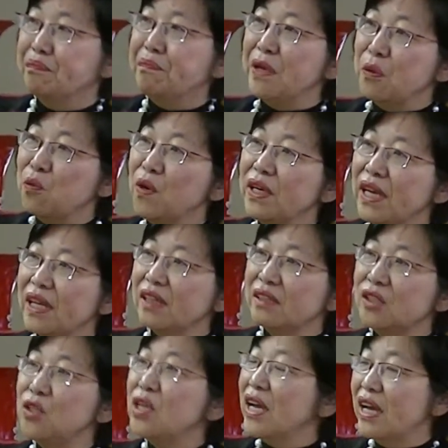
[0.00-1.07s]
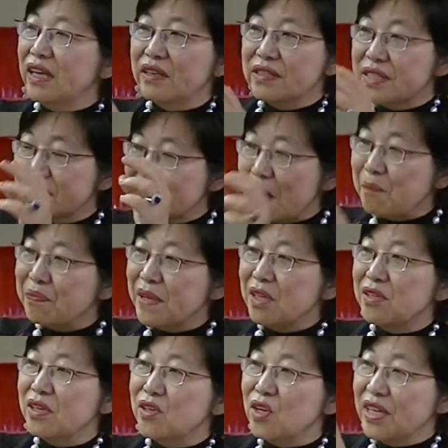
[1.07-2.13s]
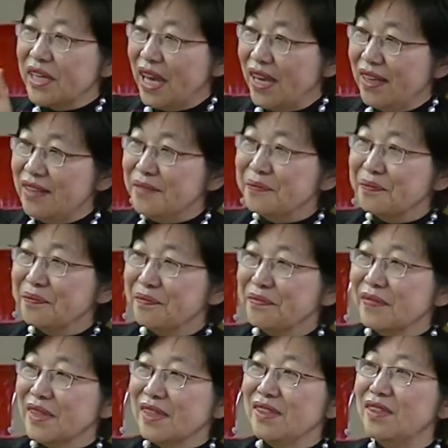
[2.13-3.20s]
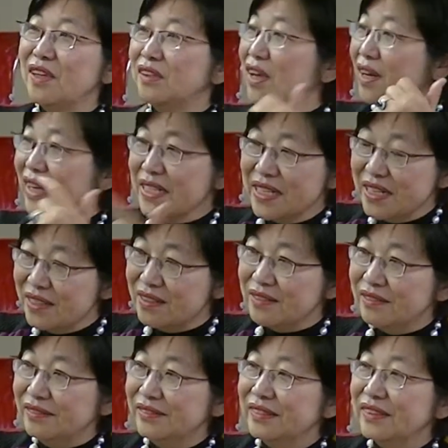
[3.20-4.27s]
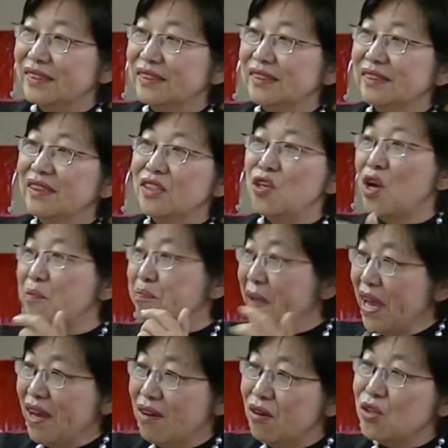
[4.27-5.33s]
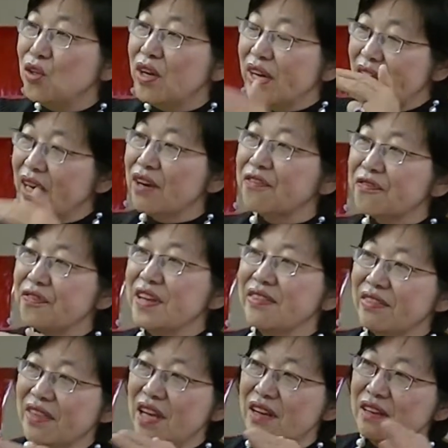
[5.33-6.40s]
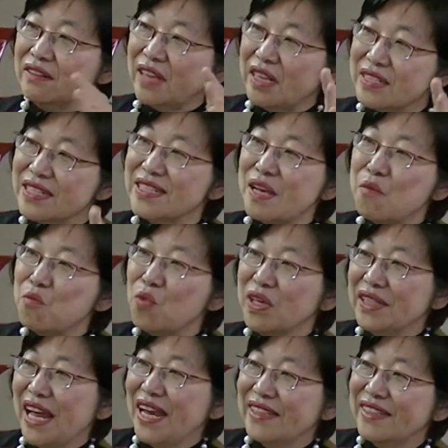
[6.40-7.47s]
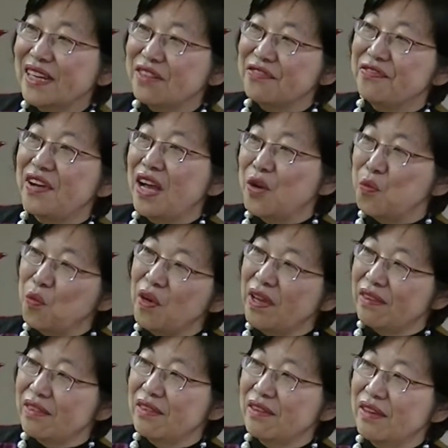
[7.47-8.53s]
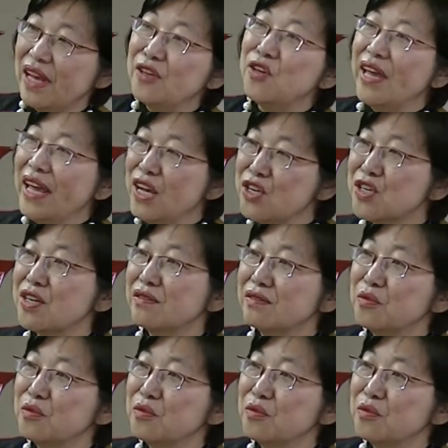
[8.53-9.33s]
be willing, you're something that you're gay, you're not Latino, you're male, you're everything that someone identify with, and you're Asian.